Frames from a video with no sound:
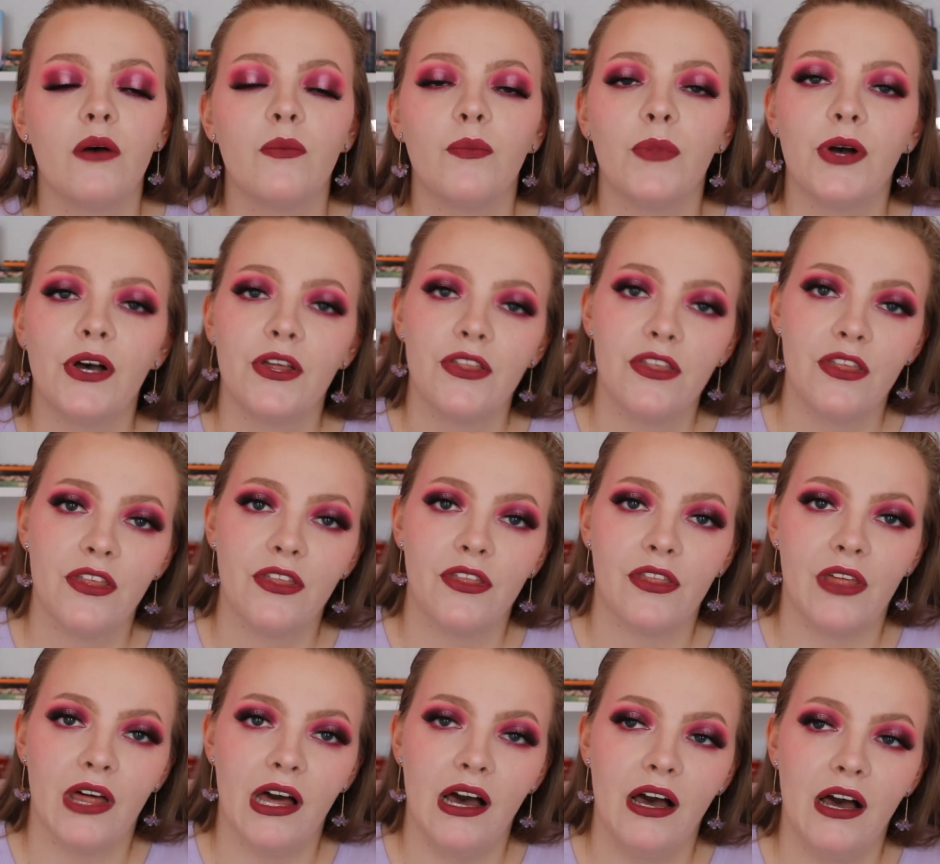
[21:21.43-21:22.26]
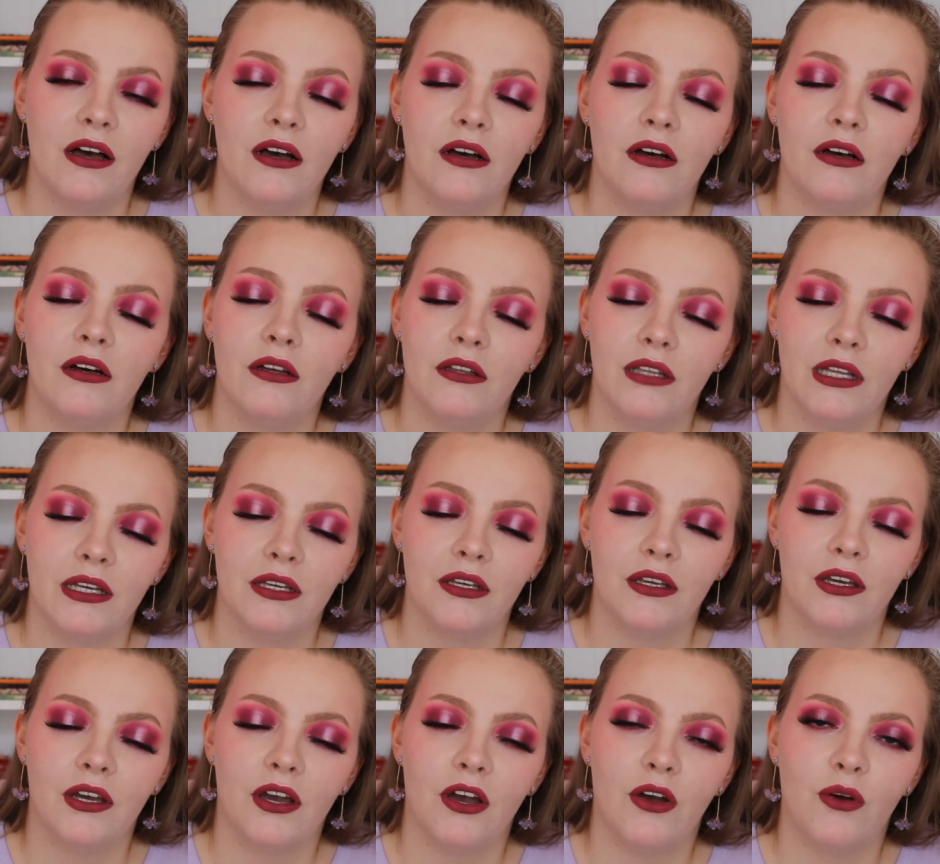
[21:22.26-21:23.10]
But other than that, I'll let
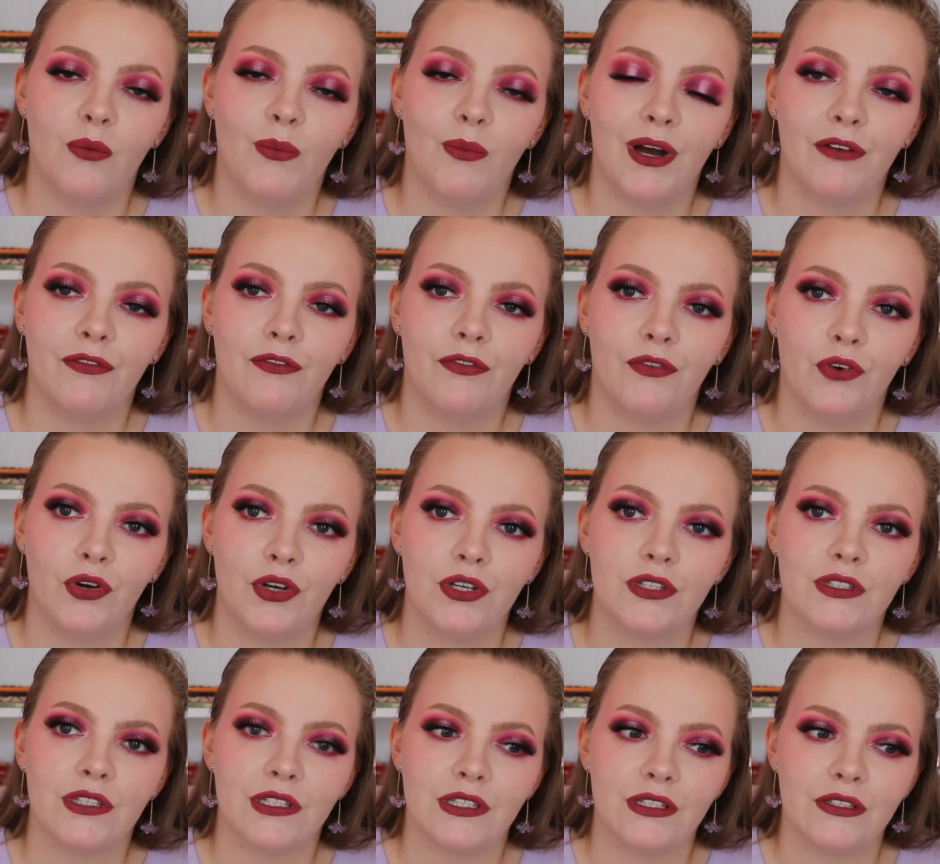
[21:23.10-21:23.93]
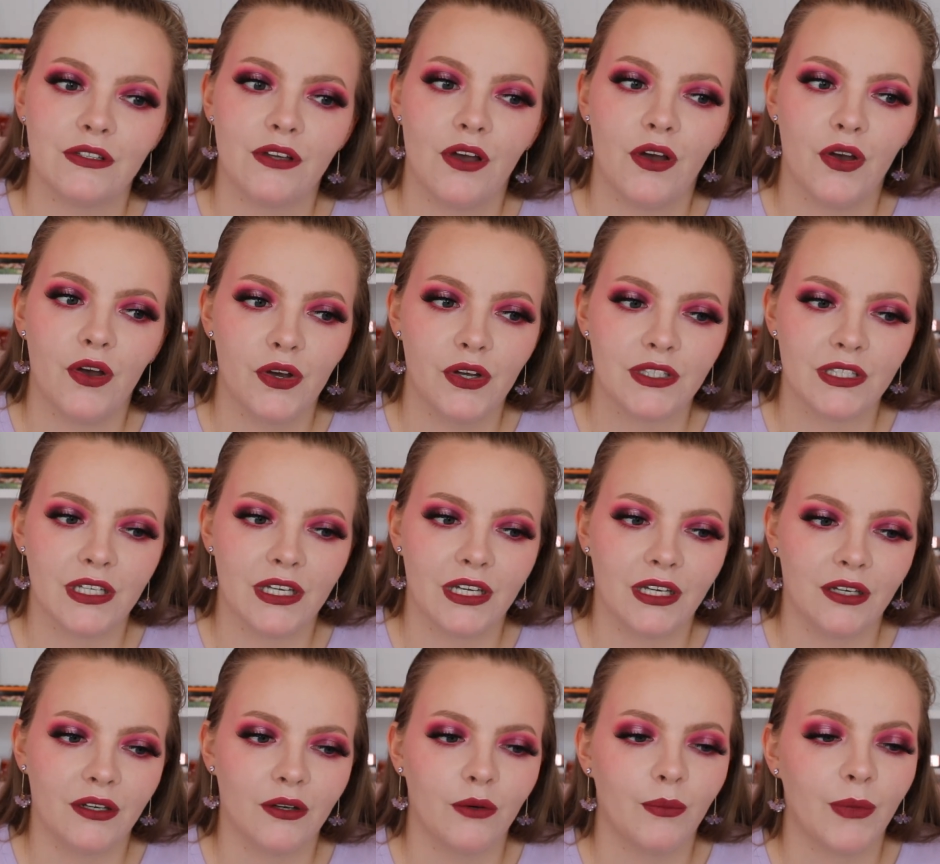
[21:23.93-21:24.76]
you go. My voice is
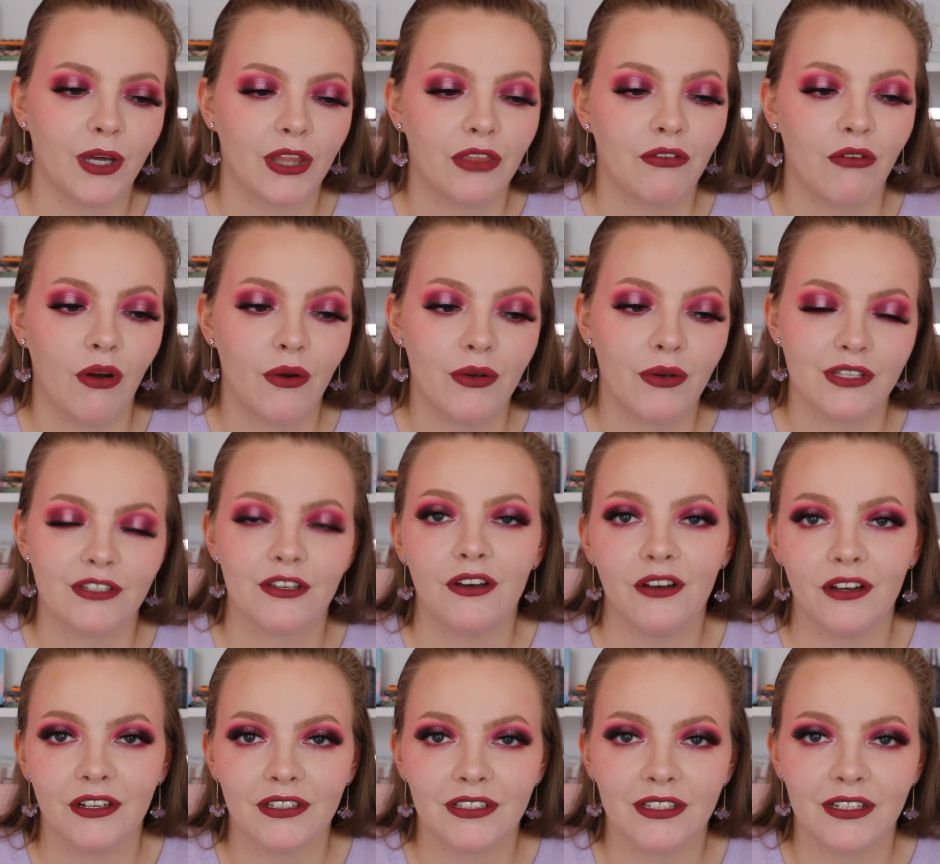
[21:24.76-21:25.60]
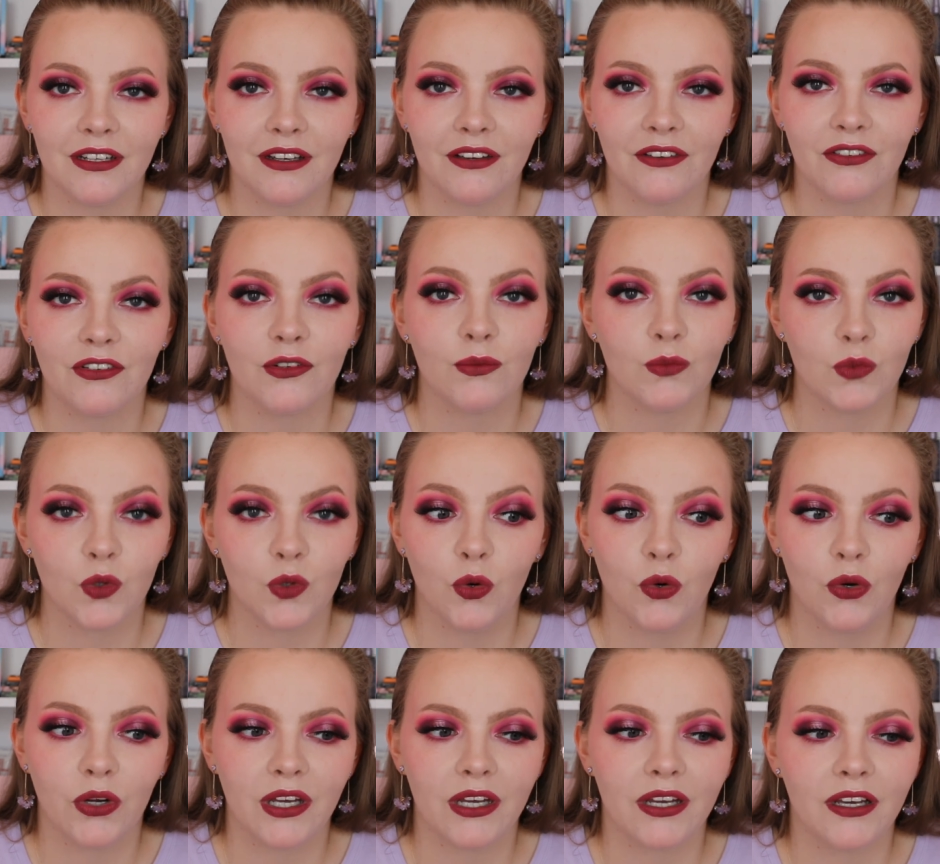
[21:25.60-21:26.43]
hurting, or my throat is hurting from
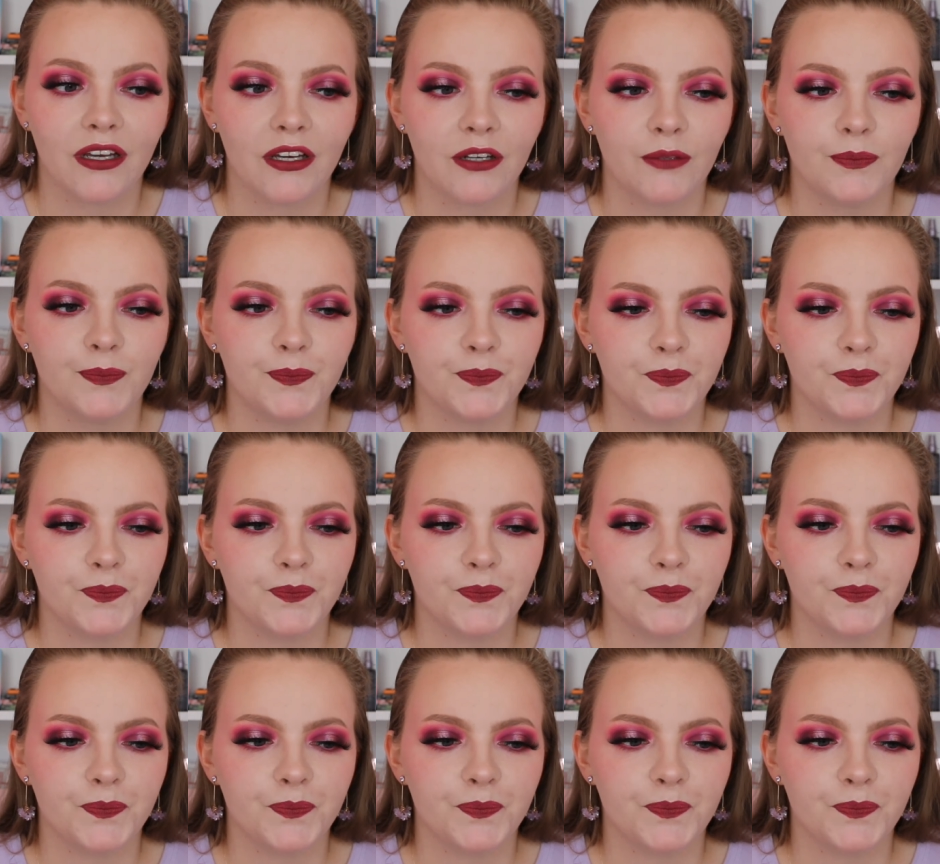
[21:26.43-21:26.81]
talking.